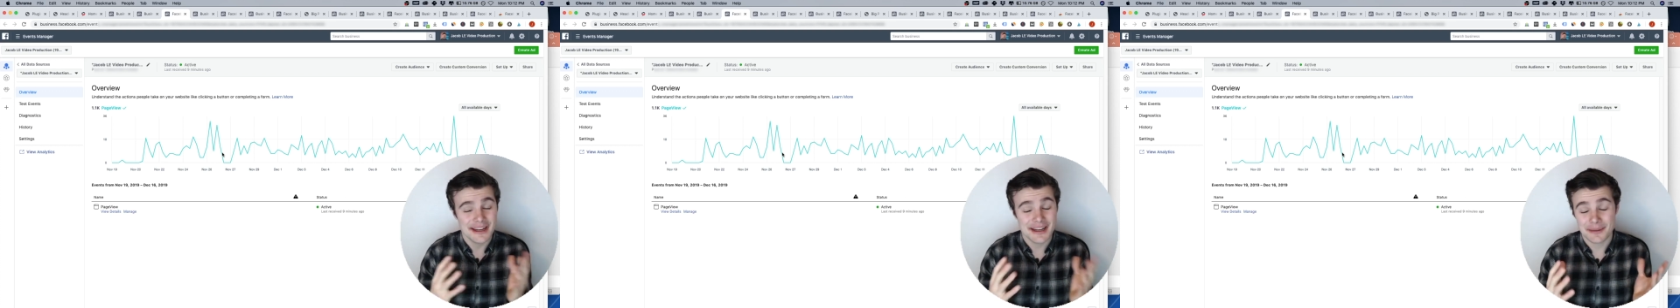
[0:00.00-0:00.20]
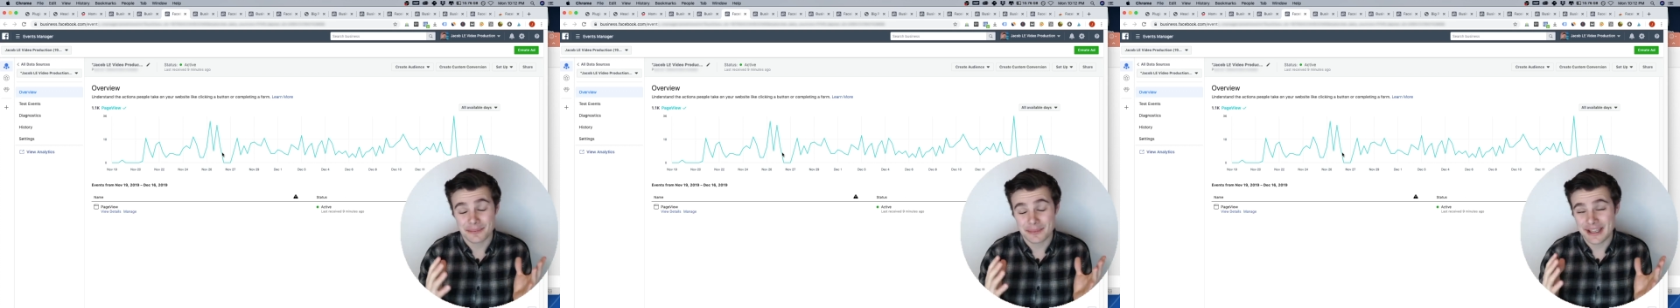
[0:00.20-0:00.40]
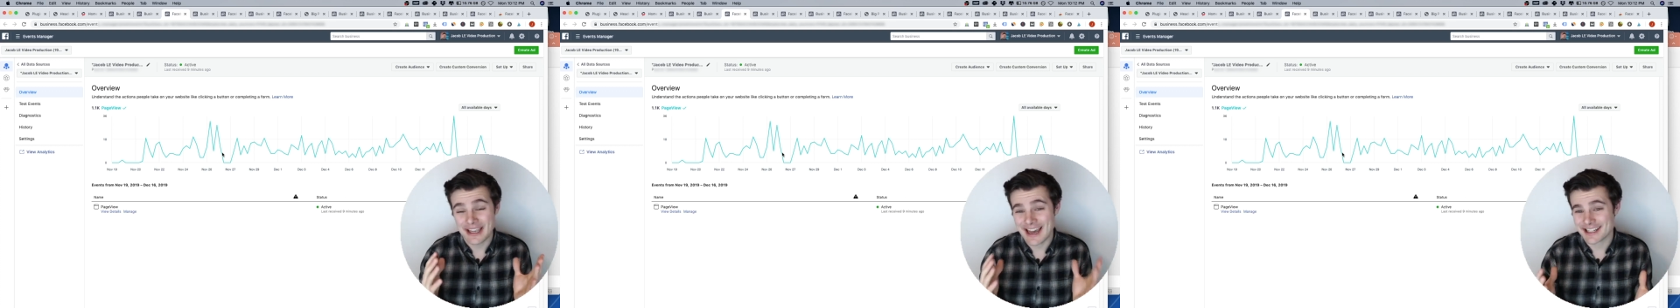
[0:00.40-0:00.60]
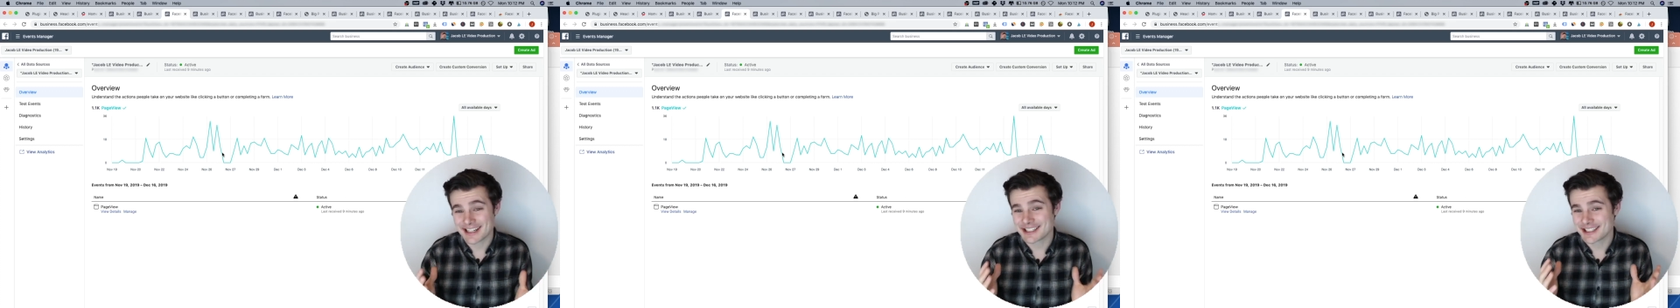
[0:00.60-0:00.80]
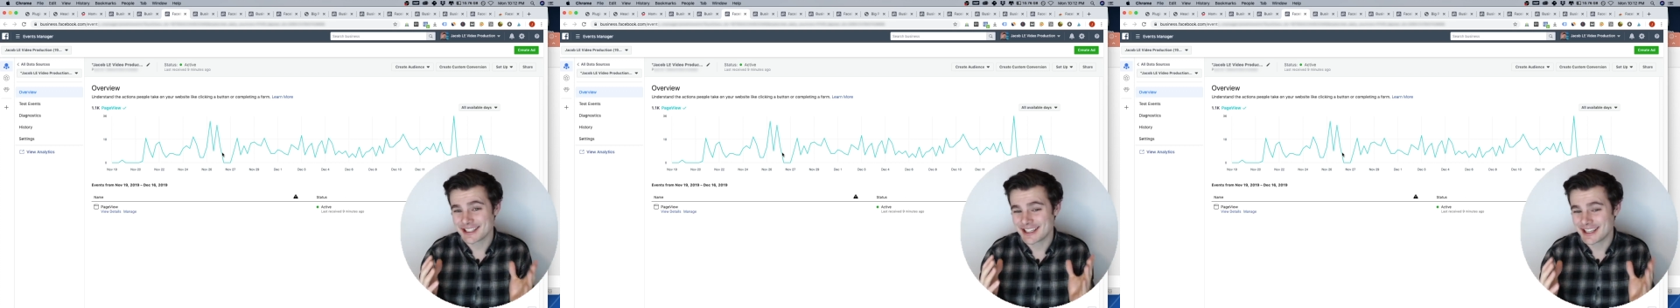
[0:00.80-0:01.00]
not be
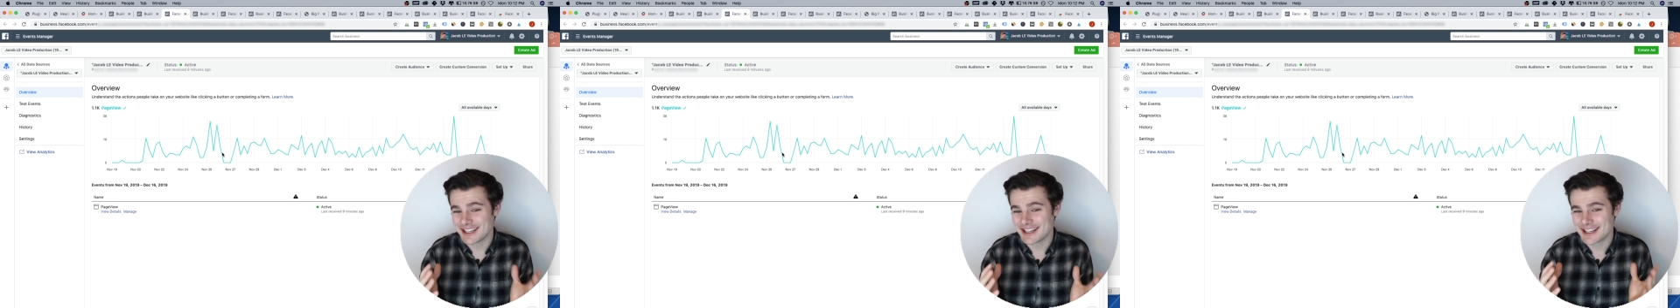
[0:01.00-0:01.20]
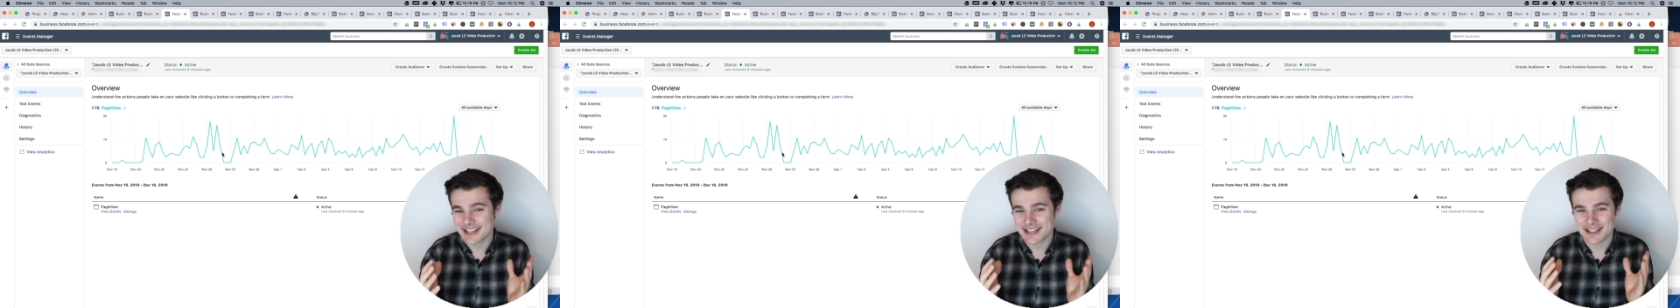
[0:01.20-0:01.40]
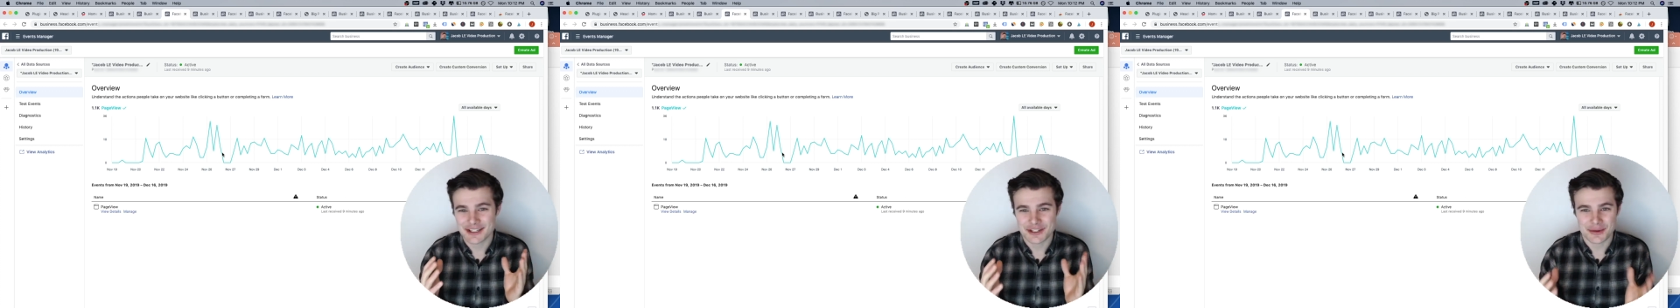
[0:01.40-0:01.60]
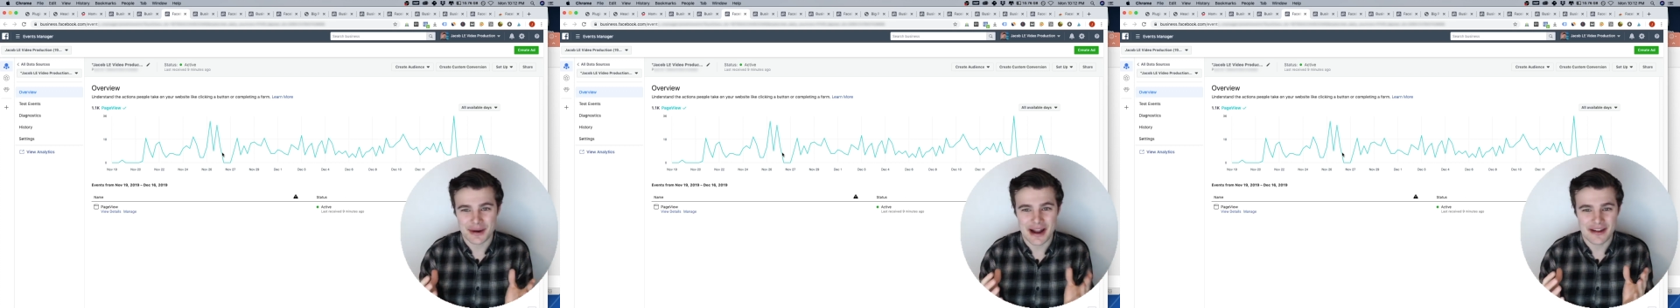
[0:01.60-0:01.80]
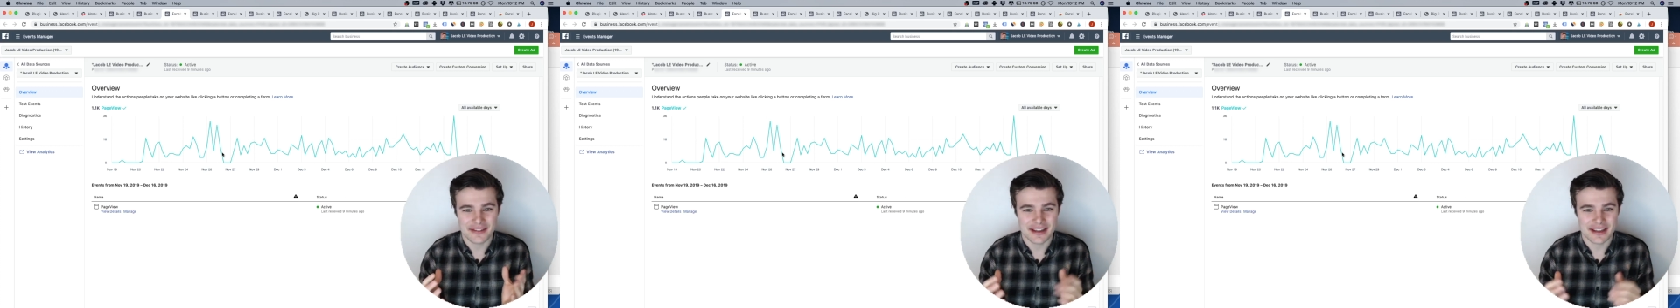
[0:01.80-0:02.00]
actually getting
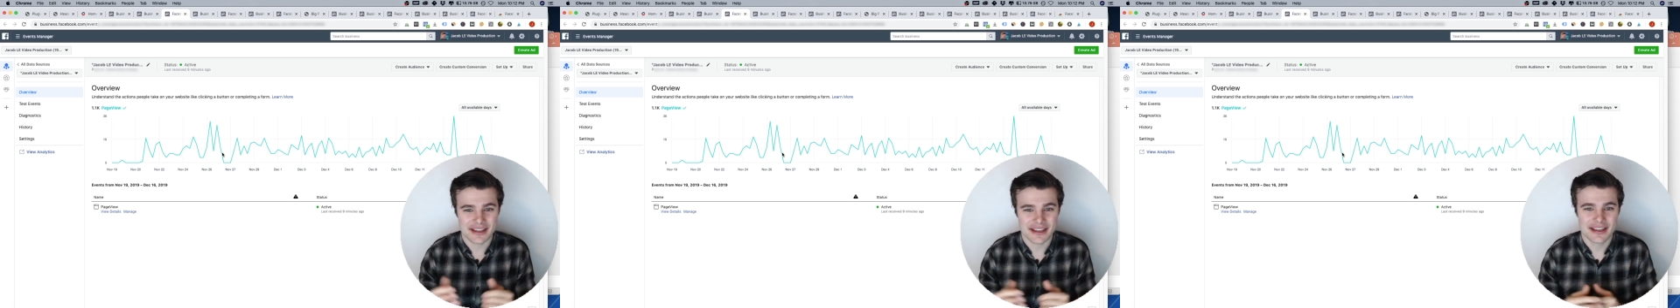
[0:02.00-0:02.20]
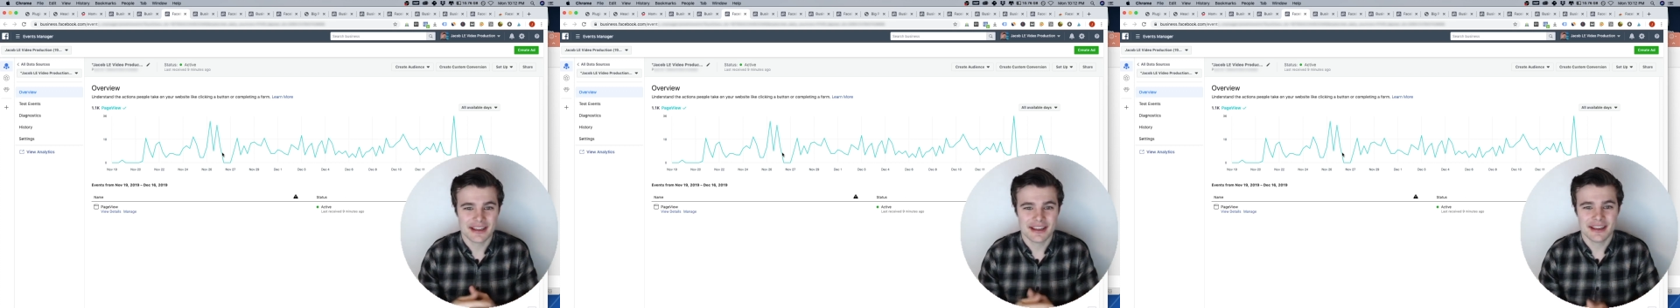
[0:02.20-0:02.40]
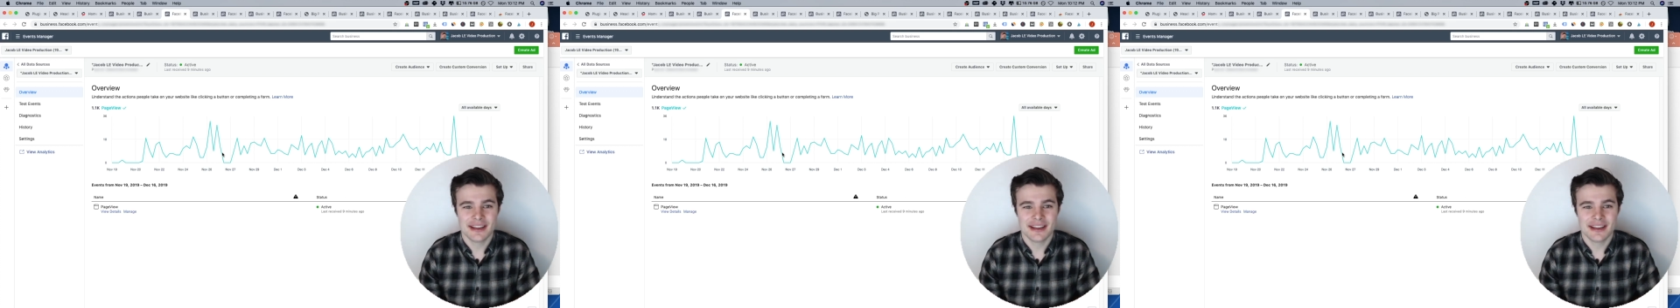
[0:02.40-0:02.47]
traffic